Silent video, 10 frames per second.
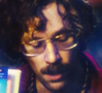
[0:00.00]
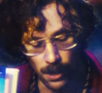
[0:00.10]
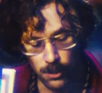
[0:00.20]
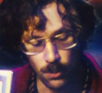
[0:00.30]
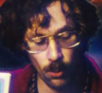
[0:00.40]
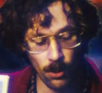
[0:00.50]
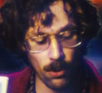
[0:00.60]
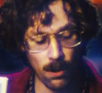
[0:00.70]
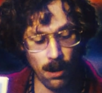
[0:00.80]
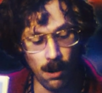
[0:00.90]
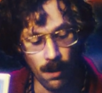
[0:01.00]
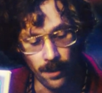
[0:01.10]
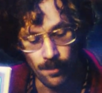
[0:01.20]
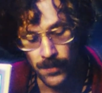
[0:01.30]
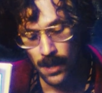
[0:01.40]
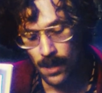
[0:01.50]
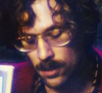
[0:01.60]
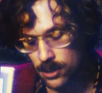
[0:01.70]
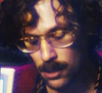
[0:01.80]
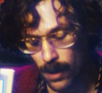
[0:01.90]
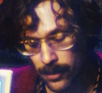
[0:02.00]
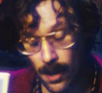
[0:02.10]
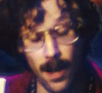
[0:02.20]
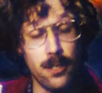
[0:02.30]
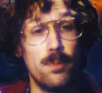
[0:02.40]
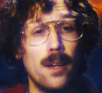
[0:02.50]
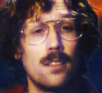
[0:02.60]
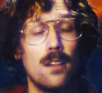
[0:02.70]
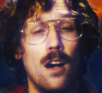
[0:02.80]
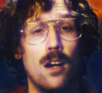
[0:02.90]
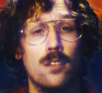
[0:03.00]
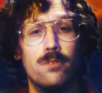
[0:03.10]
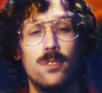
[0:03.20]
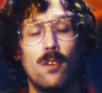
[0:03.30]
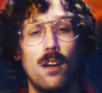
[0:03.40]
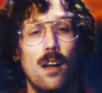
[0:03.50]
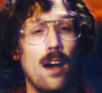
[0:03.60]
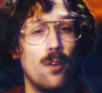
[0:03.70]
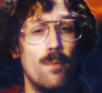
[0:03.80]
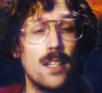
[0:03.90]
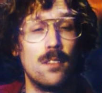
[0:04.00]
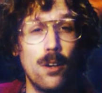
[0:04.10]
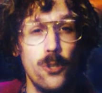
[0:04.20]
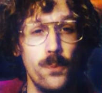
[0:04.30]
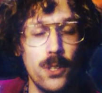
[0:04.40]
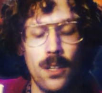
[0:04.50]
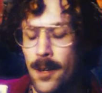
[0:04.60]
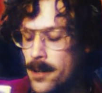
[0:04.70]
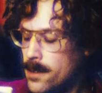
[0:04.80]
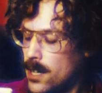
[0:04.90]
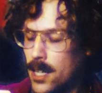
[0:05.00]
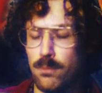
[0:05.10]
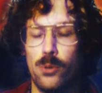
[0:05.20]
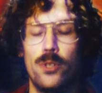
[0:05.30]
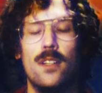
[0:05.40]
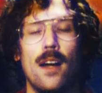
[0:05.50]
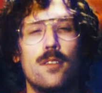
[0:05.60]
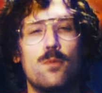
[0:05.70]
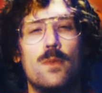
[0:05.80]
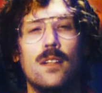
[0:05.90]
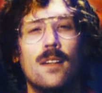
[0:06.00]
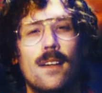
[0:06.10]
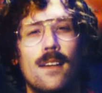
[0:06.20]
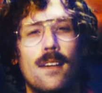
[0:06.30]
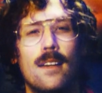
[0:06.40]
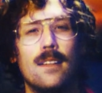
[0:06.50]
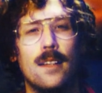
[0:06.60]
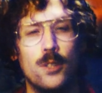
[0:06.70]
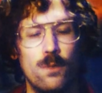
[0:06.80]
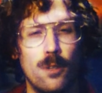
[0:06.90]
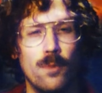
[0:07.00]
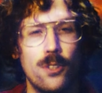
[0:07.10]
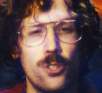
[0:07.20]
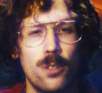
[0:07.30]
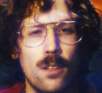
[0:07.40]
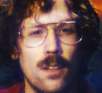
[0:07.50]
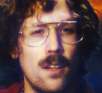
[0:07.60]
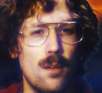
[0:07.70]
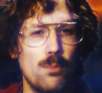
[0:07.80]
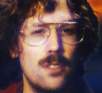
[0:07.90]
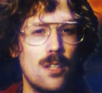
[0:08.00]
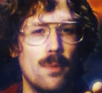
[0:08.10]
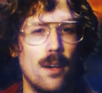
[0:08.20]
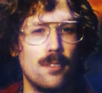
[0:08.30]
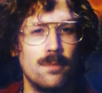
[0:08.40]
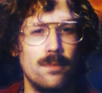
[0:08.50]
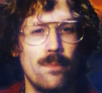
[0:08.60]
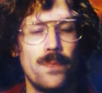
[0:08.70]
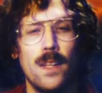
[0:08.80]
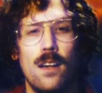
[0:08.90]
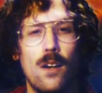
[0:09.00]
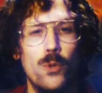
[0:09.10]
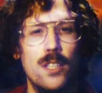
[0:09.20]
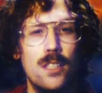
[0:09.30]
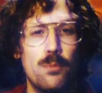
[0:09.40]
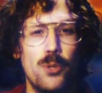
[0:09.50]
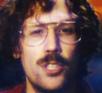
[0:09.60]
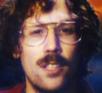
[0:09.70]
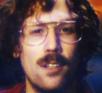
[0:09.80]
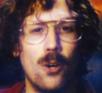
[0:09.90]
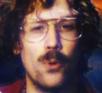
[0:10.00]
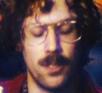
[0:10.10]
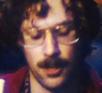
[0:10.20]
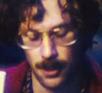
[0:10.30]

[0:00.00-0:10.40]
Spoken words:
tutorial on some other aspect of how to make an audiobook. I implore you to ask me. Thank you very much. Please come back. We appreciate it always.